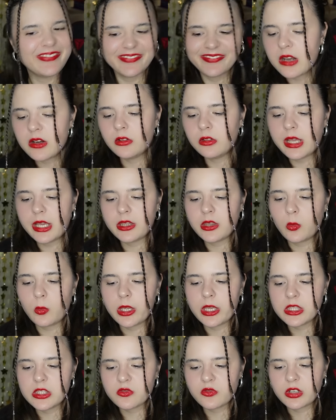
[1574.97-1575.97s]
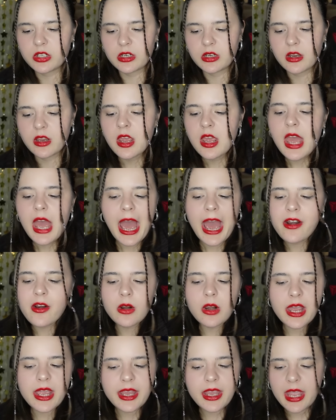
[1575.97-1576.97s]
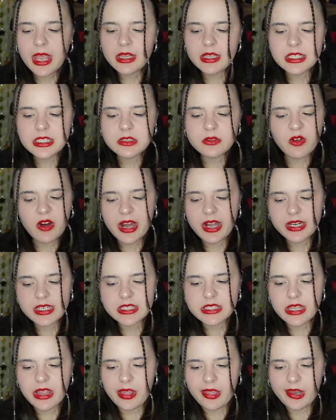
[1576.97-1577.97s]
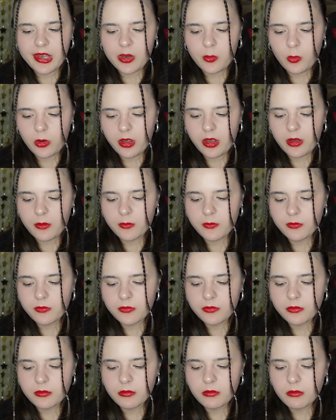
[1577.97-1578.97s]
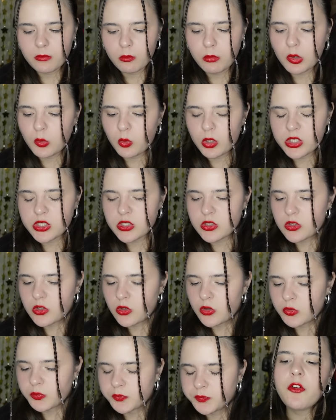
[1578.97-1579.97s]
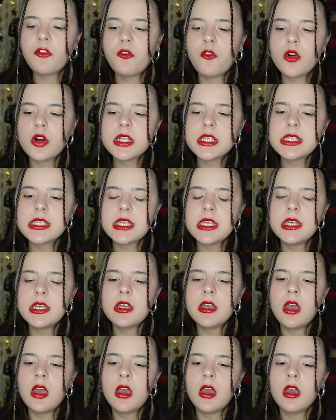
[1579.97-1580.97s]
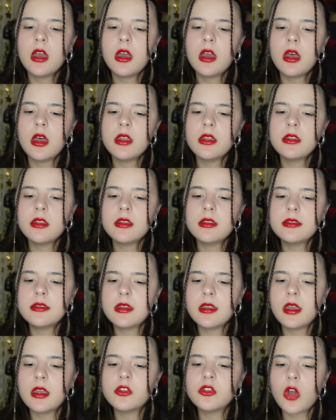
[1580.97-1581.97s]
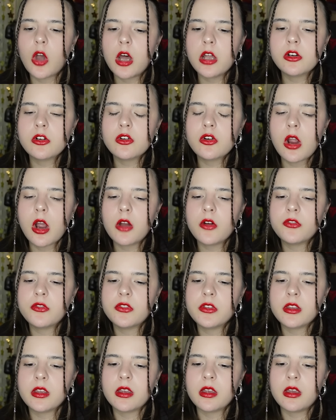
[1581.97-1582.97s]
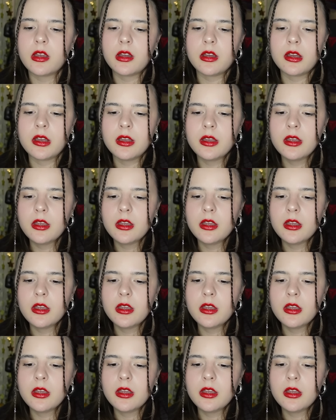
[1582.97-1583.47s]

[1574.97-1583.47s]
I don't like the way it's written. I don't like Ellie's writing style anyway. But what's new? They're forcing the daughter of the